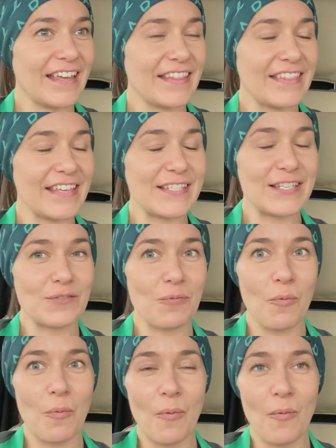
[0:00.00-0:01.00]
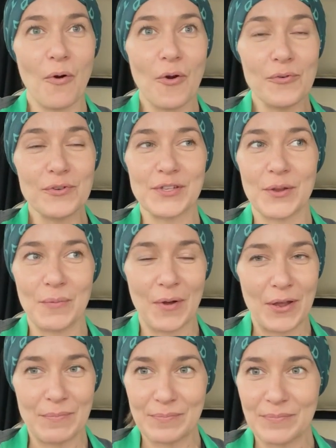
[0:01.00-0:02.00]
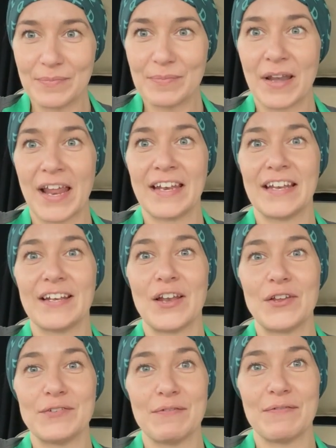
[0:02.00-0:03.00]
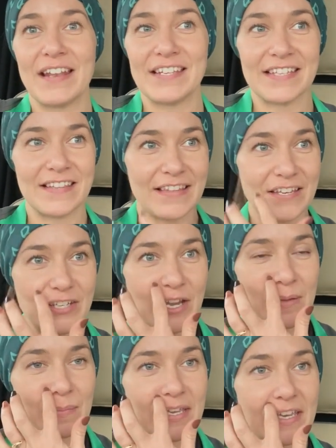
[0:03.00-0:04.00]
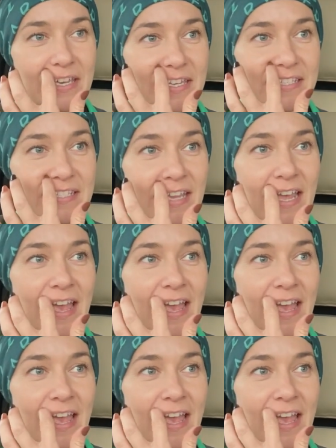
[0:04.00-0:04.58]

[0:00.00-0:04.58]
this is also why I'm planning loads of events in this year, because